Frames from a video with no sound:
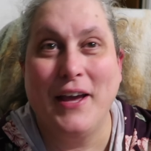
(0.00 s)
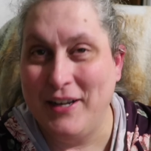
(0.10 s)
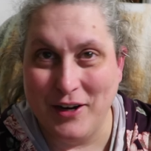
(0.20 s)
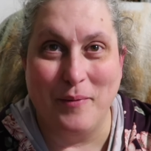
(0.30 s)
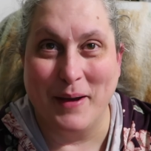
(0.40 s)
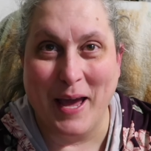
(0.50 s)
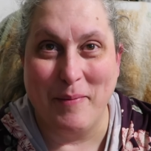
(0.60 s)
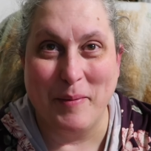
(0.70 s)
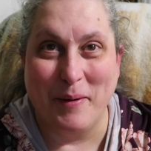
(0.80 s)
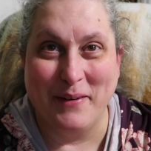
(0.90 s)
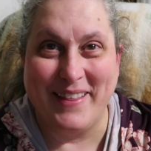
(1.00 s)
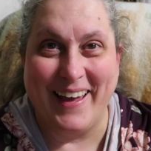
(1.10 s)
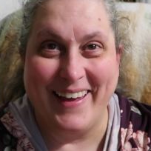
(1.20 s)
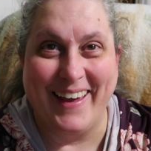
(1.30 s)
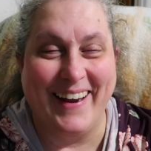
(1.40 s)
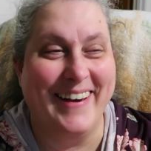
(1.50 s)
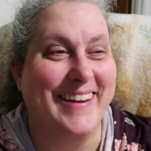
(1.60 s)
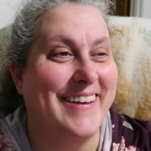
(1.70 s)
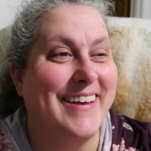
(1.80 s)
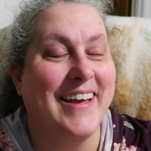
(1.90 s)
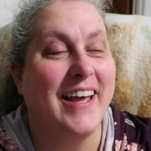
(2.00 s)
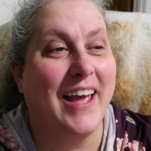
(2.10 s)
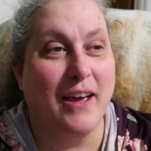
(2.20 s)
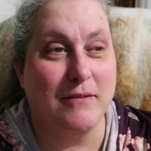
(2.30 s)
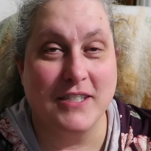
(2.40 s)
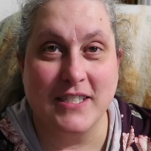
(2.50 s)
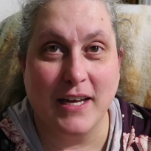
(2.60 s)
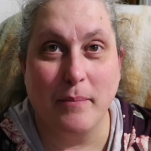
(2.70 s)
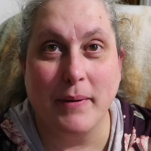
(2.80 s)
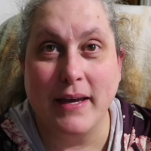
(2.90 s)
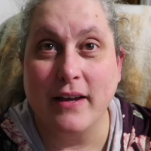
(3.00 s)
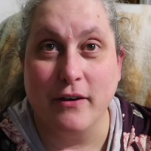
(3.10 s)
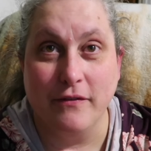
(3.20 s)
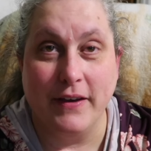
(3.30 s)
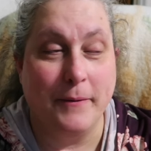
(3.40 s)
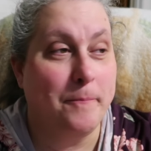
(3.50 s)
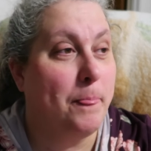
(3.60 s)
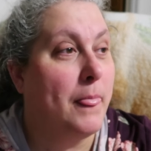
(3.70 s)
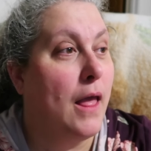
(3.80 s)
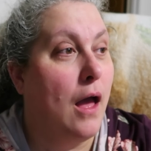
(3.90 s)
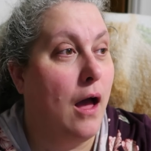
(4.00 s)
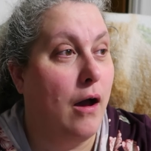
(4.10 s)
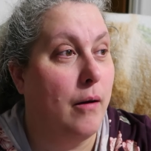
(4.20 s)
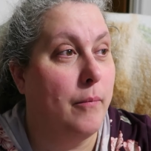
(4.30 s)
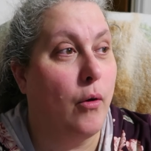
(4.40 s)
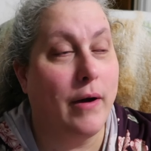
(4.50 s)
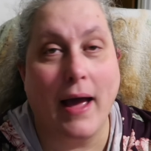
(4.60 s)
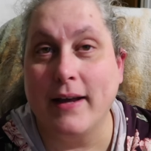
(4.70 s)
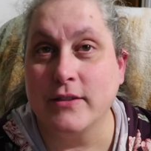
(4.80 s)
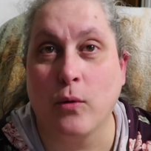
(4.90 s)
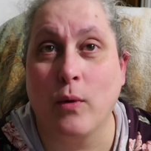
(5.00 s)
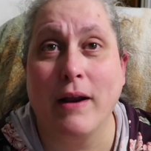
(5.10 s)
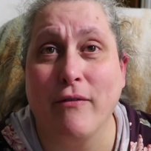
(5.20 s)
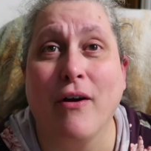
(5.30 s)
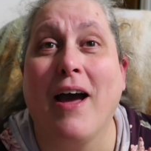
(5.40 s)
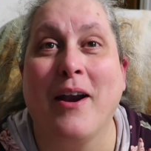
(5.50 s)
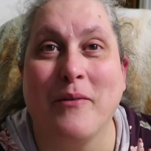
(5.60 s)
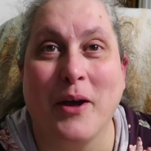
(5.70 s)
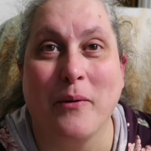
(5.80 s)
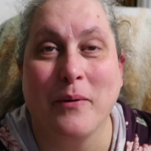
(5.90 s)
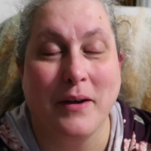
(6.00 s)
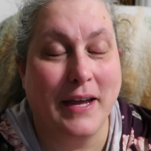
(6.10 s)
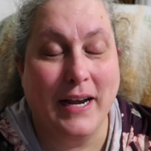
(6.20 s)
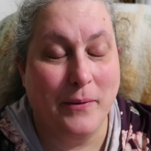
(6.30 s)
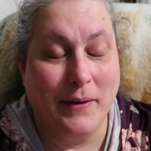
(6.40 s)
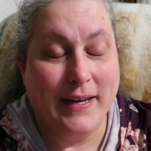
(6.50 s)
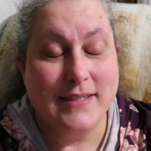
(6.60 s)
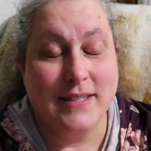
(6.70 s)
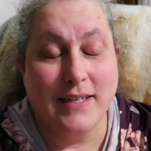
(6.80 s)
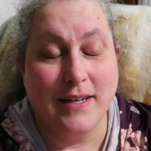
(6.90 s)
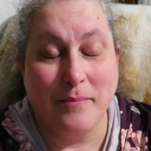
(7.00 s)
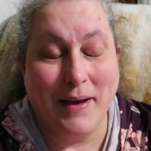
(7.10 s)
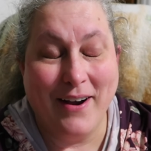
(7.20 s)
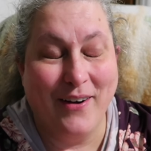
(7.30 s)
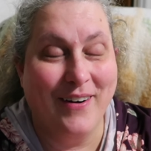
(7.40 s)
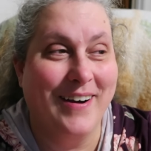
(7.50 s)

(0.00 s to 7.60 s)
he told me happy birthday again. It was just him being goofy um, or nice or whatever. I don't know. Anyways, it doesn't matter.